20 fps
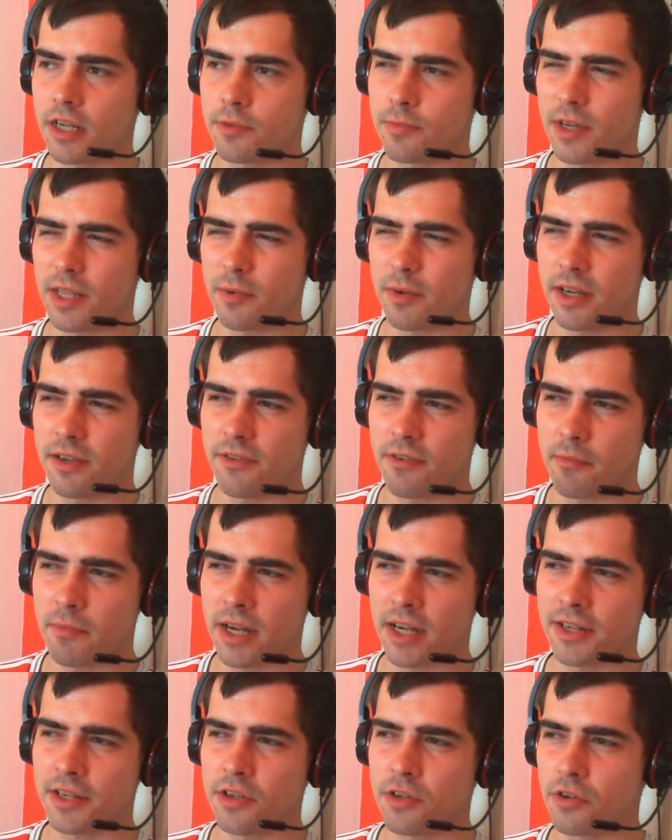by the way, for
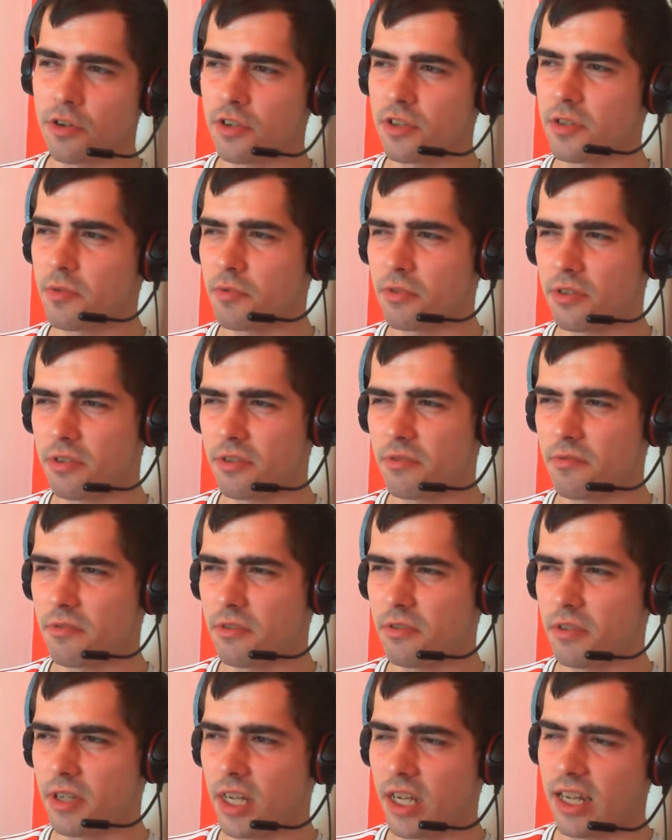Man U, because
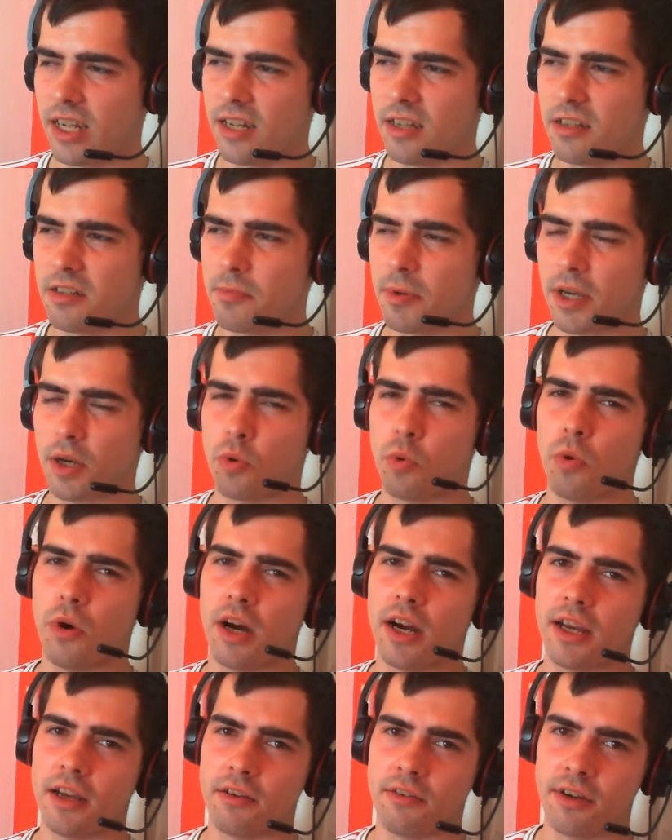it's a bit
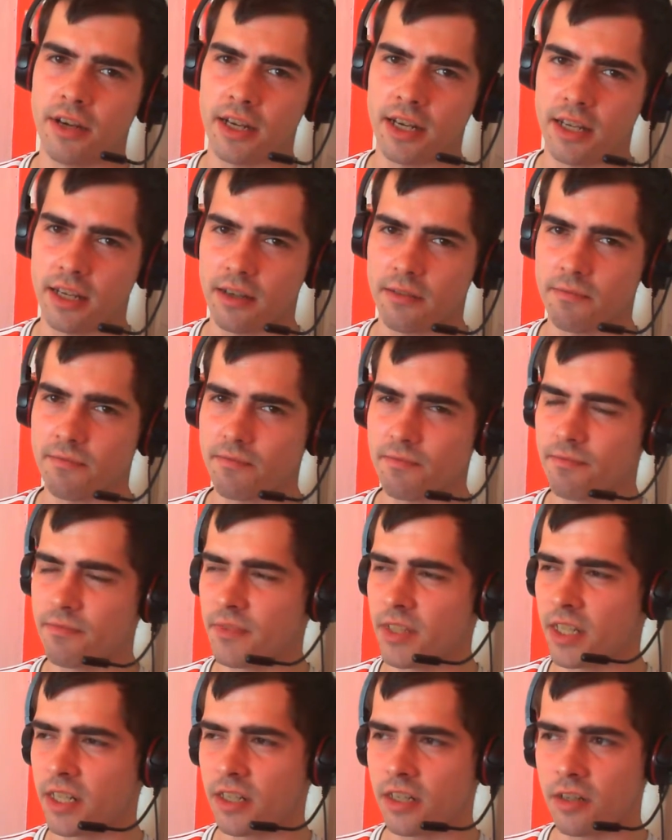quiet, really,
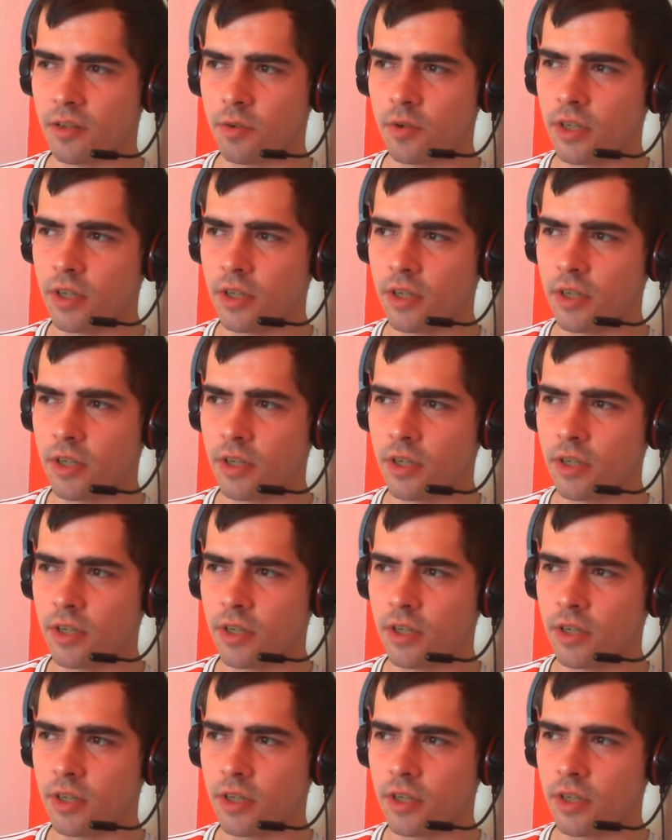you know.